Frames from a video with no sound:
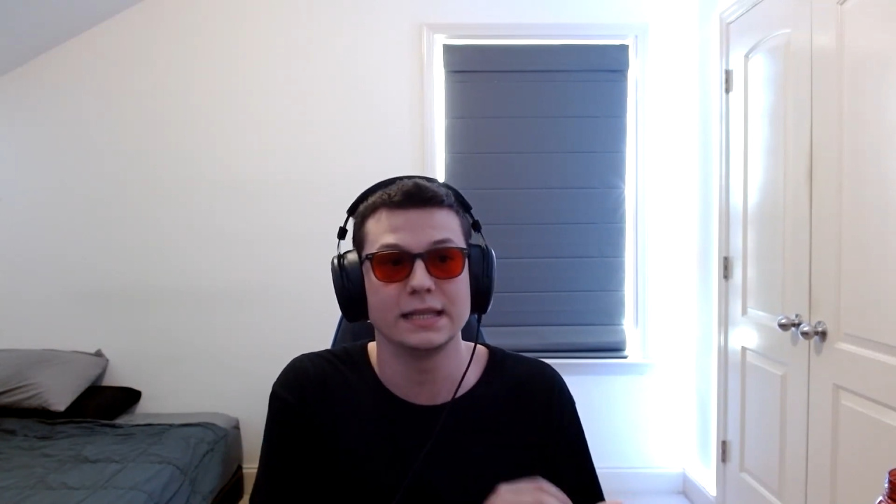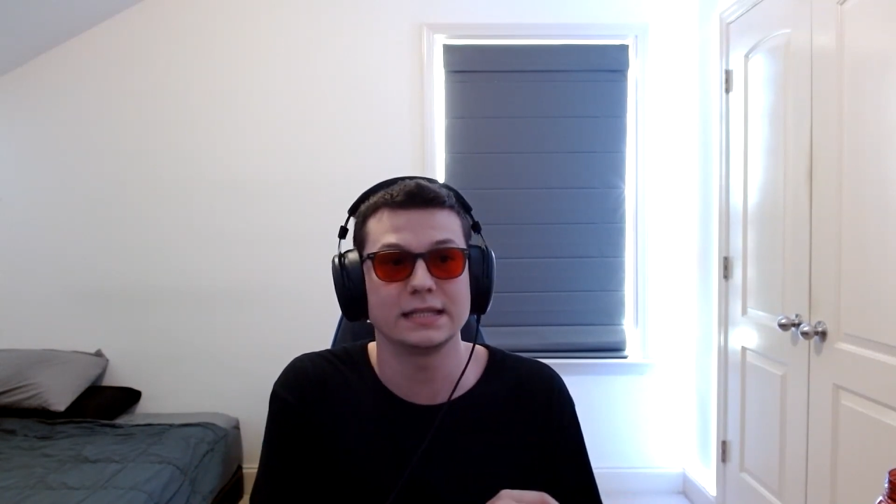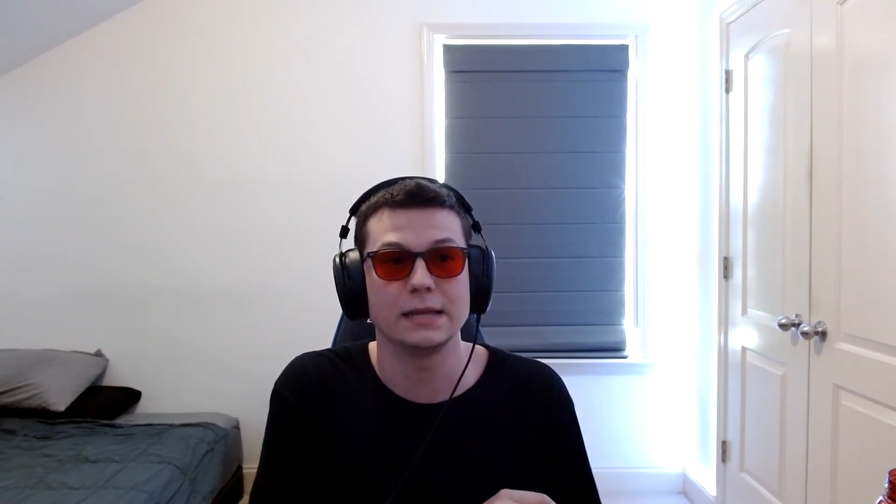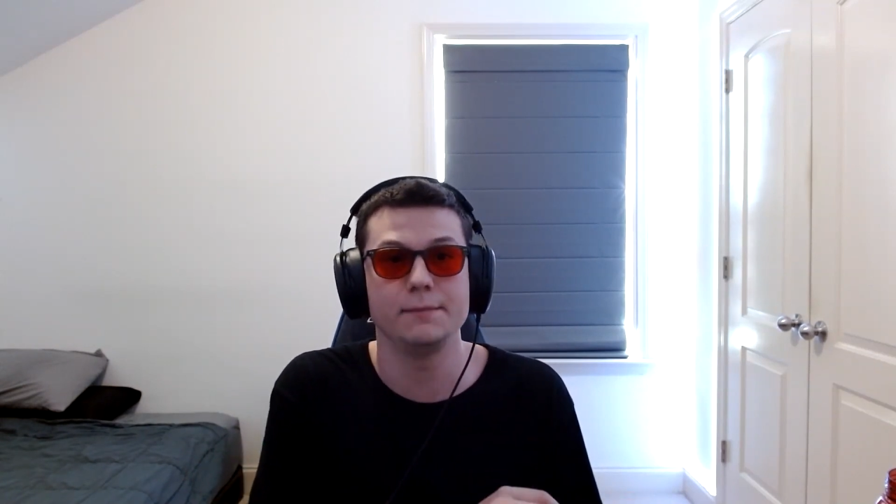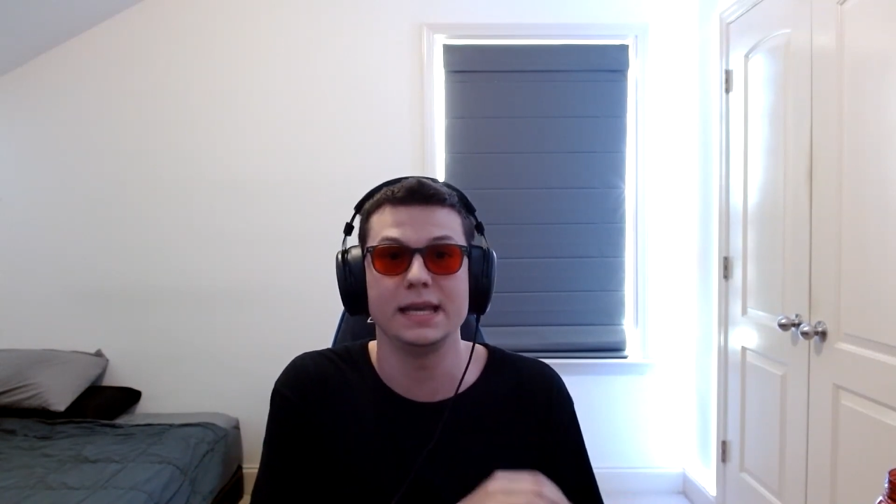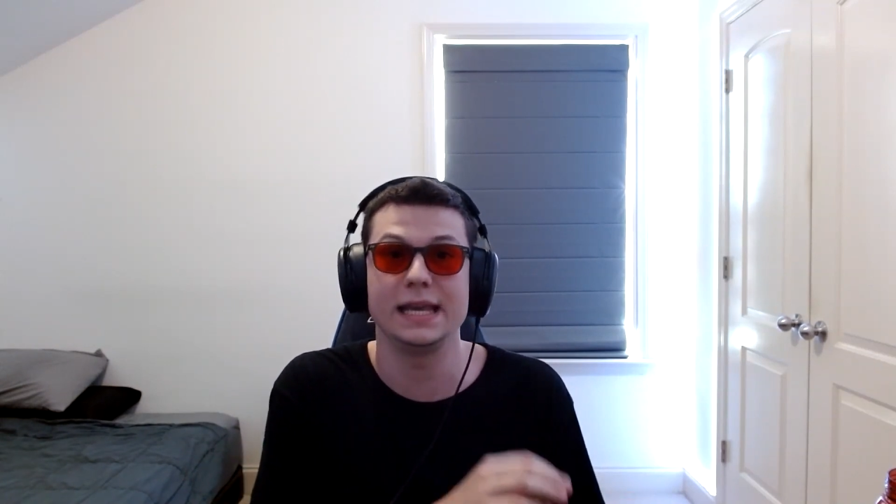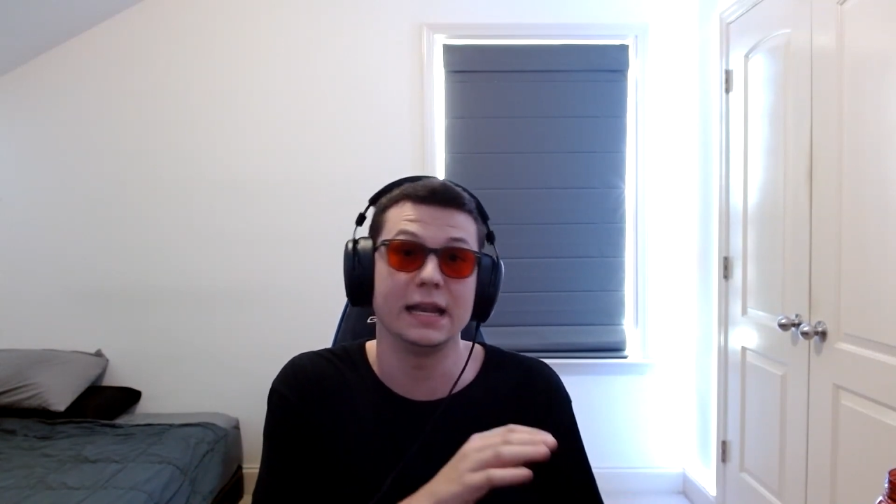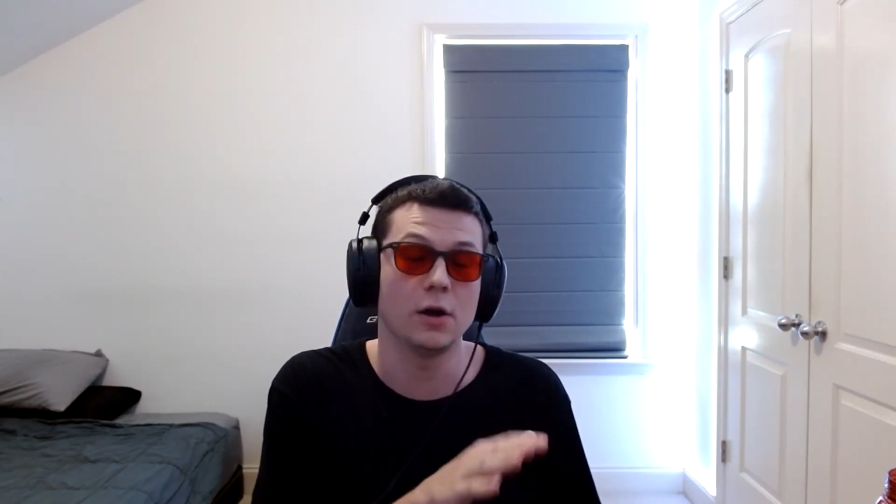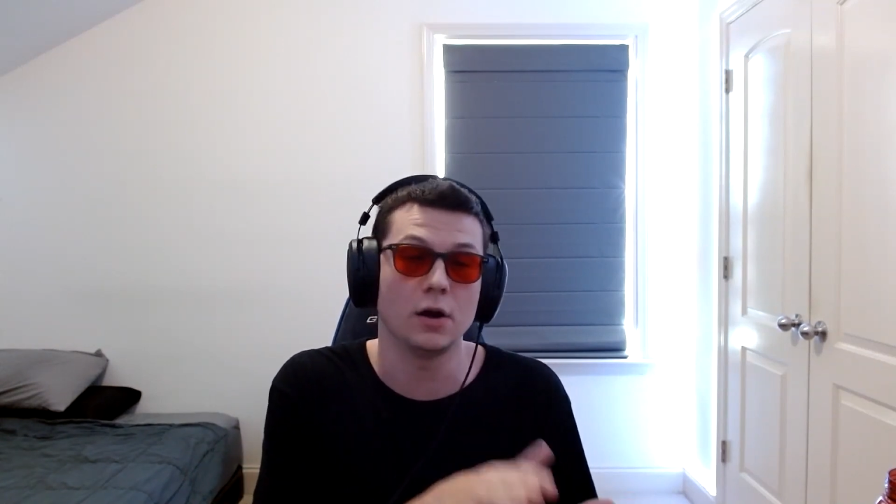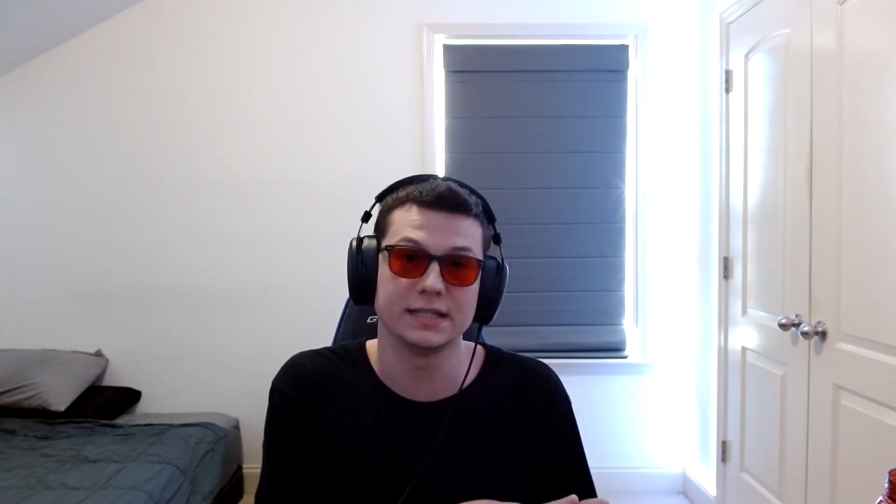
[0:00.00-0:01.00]
This can be
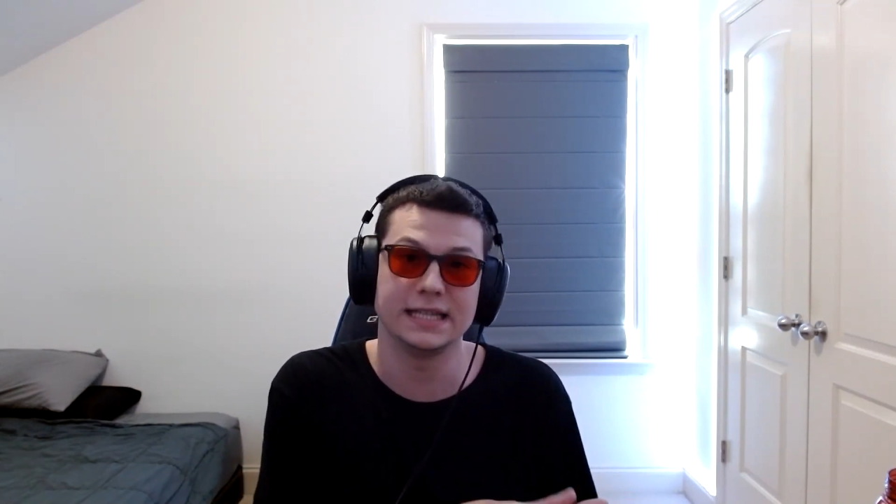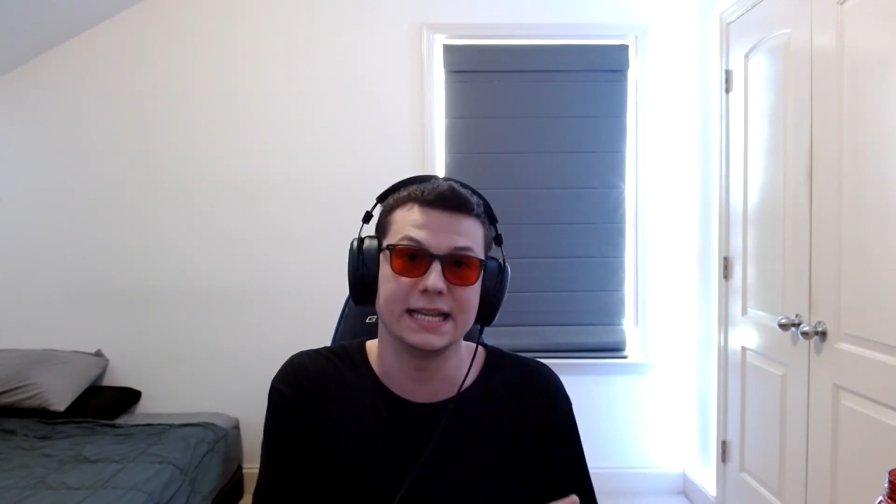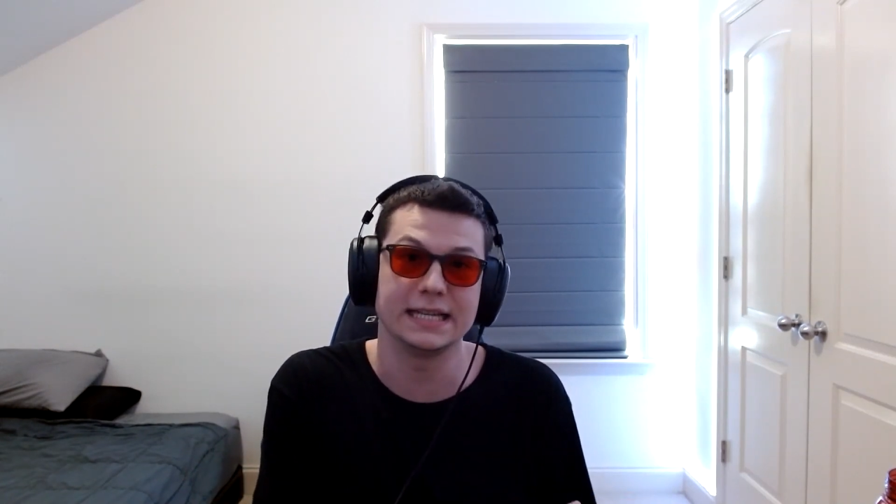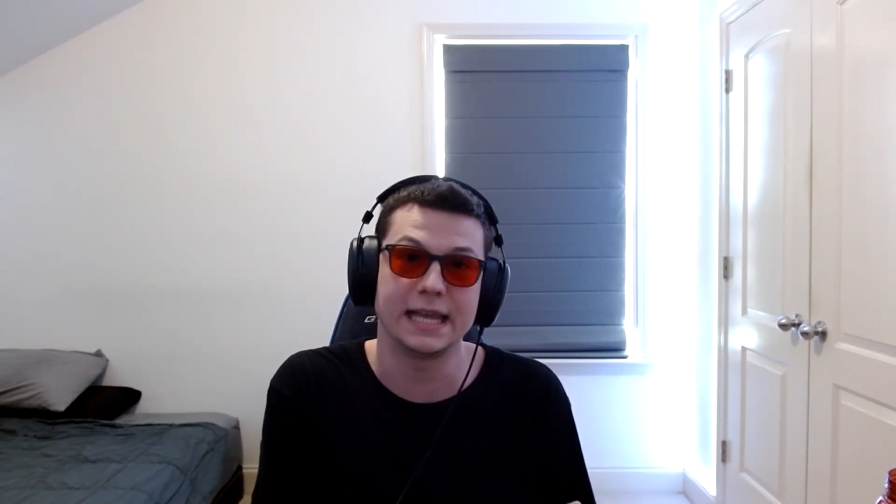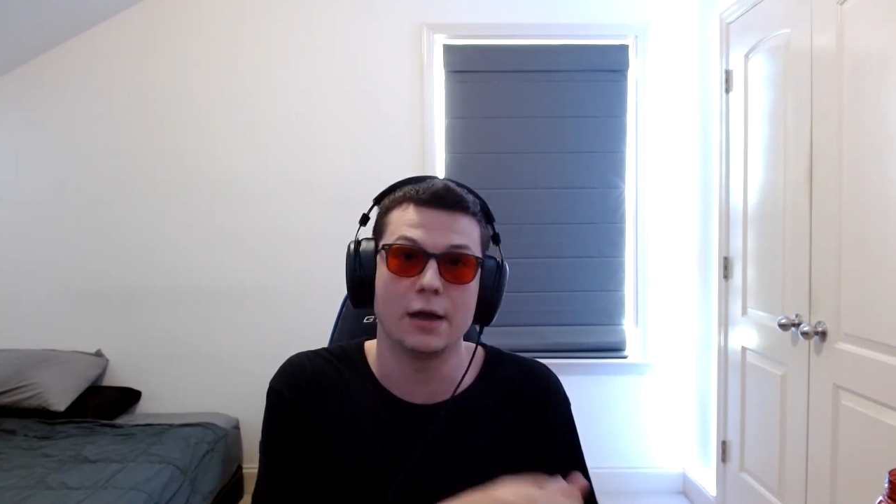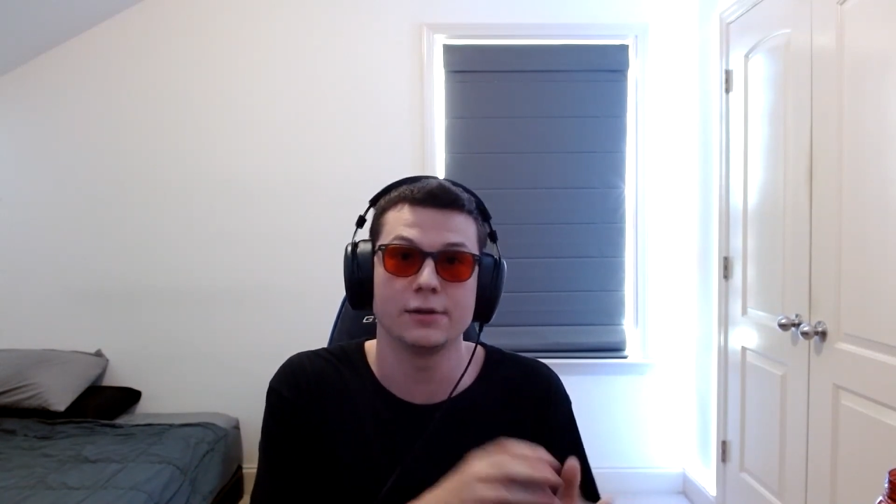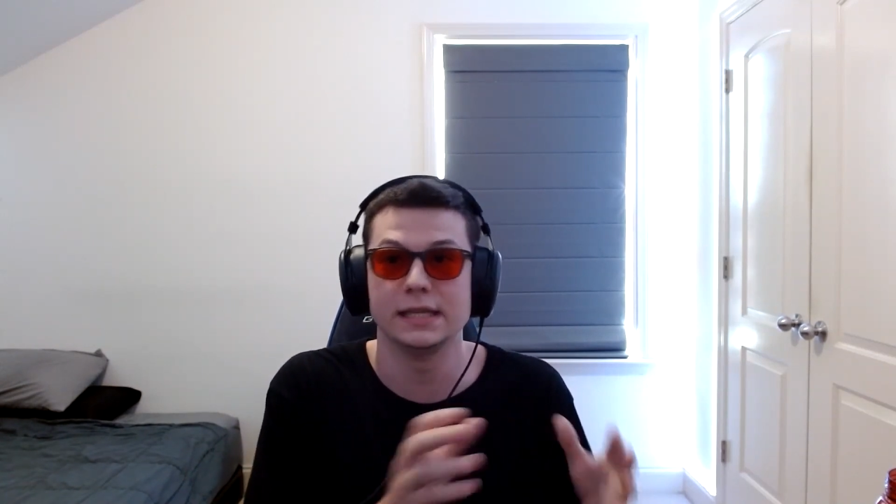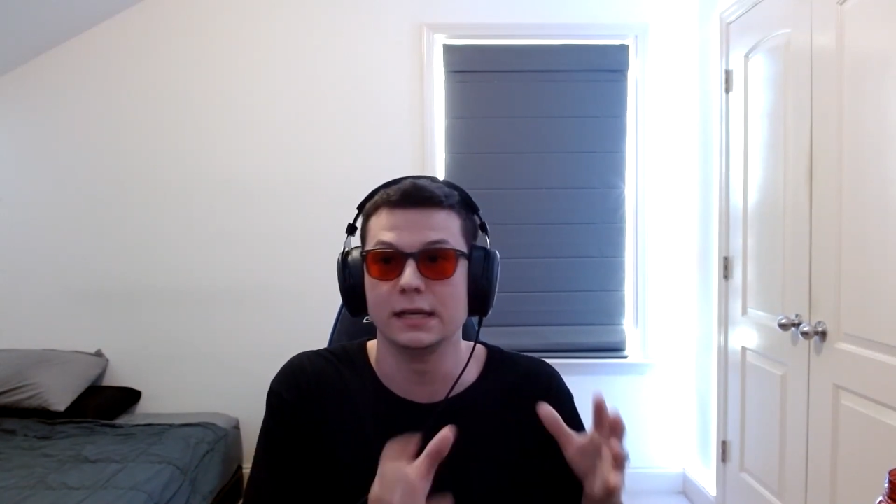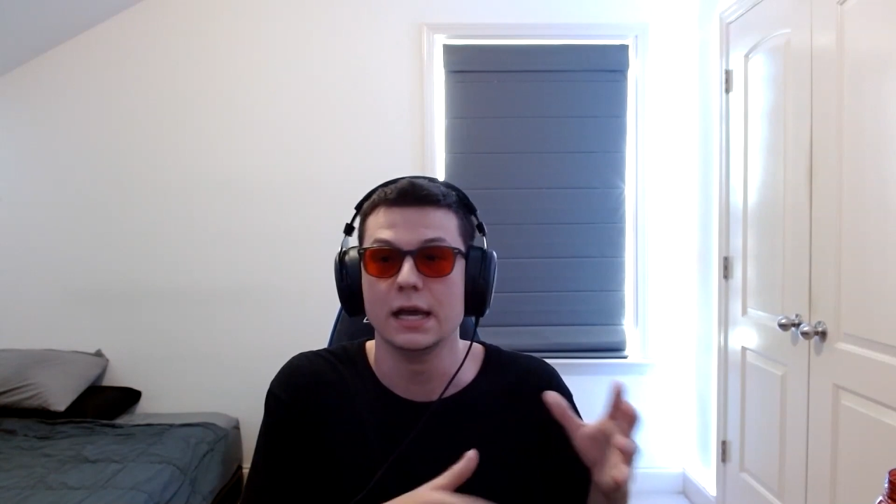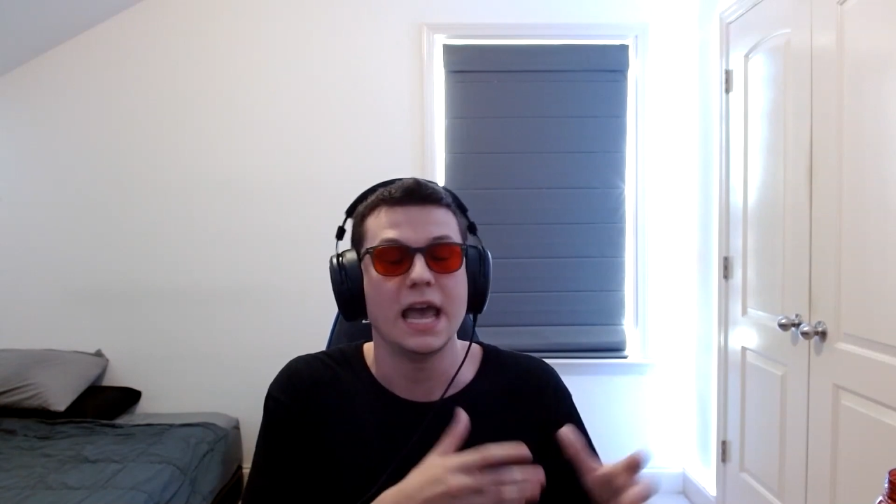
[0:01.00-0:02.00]
getting all staked
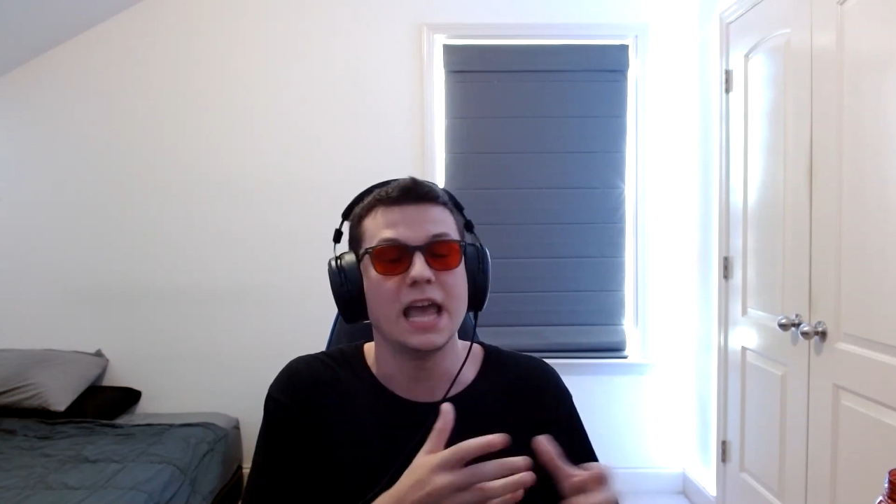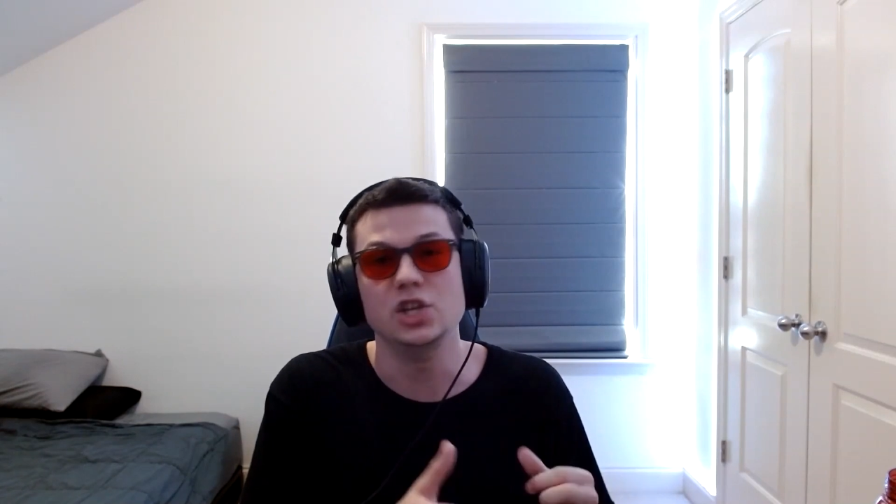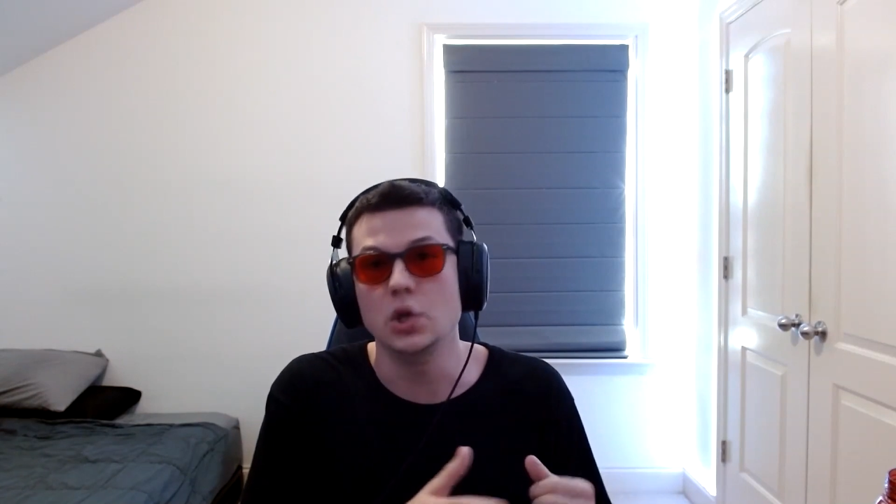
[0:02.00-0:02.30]
accounts and